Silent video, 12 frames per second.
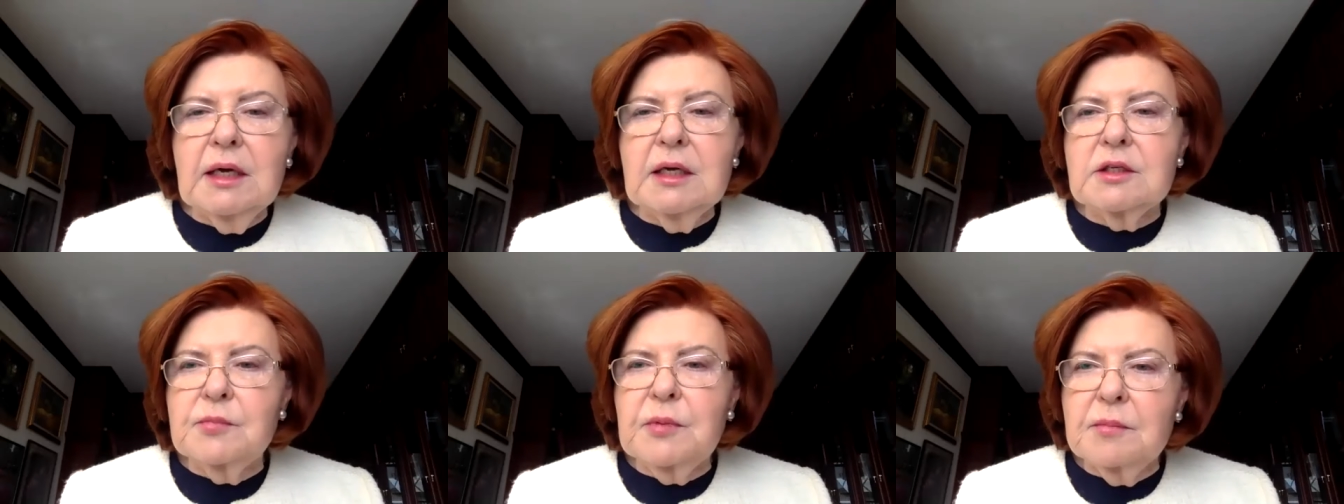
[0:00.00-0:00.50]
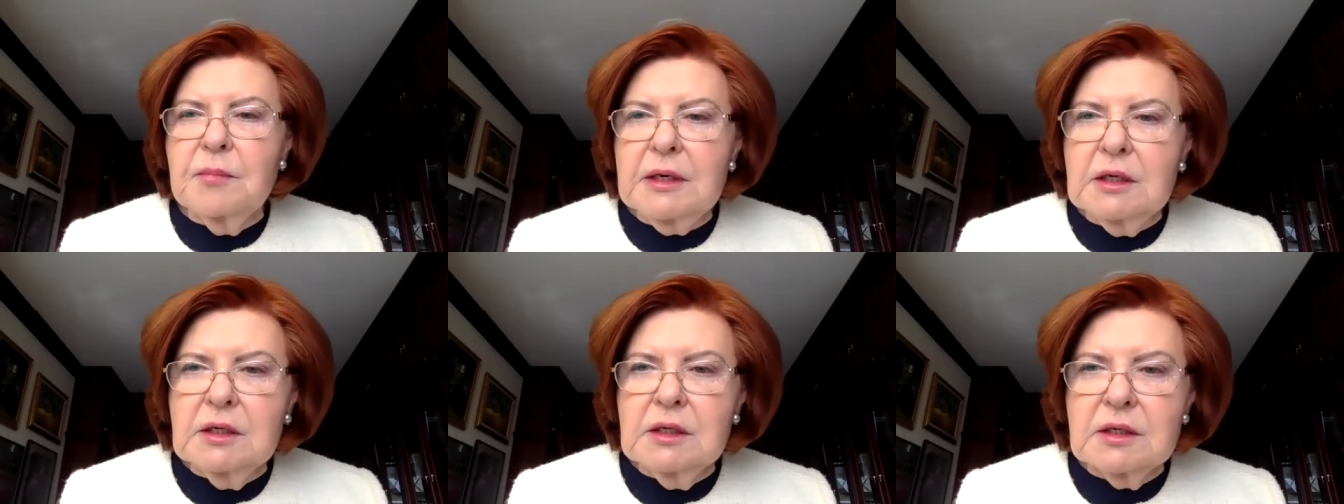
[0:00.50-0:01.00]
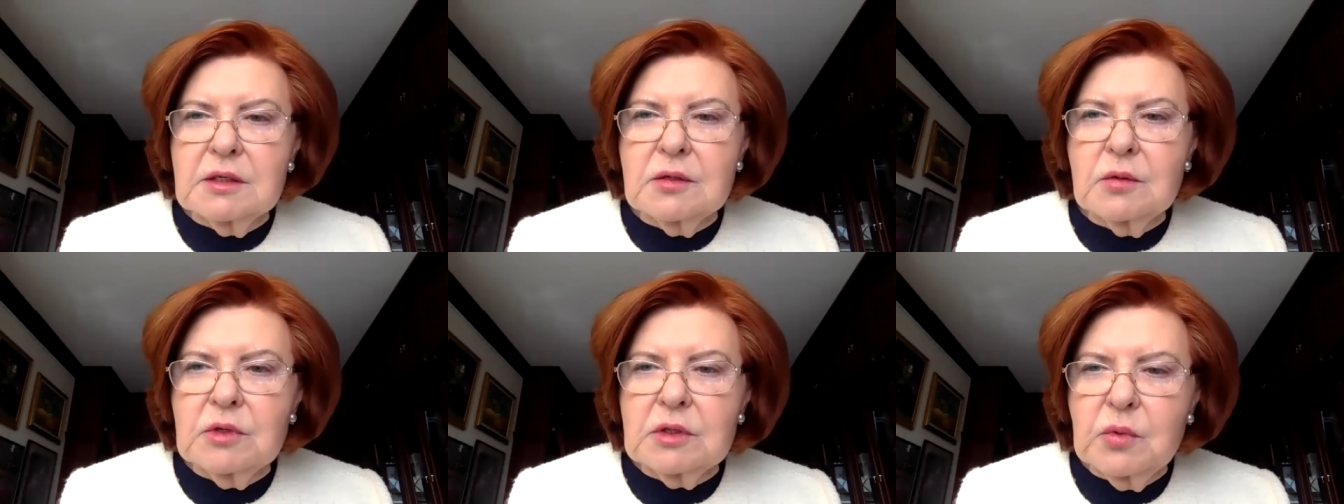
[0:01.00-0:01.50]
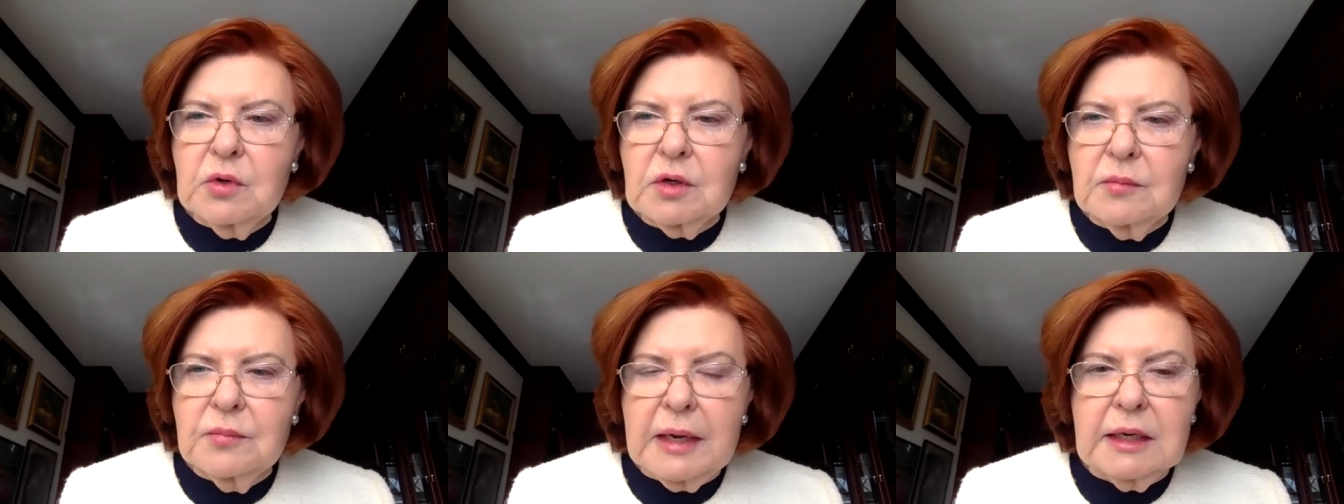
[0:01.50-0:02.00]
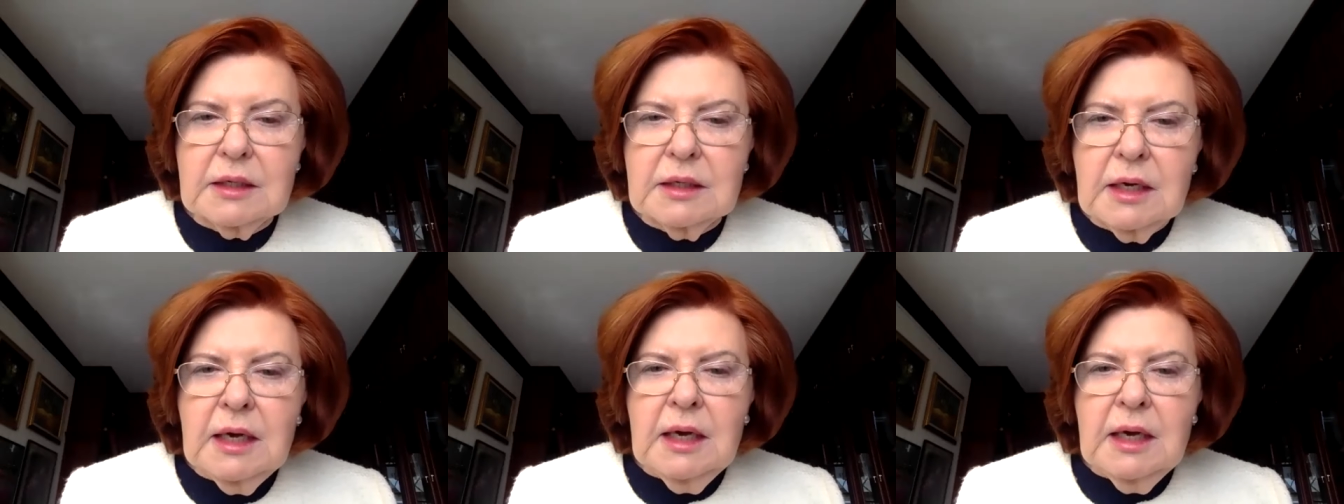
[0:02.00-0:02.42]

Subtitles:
spent many years with the World Bank,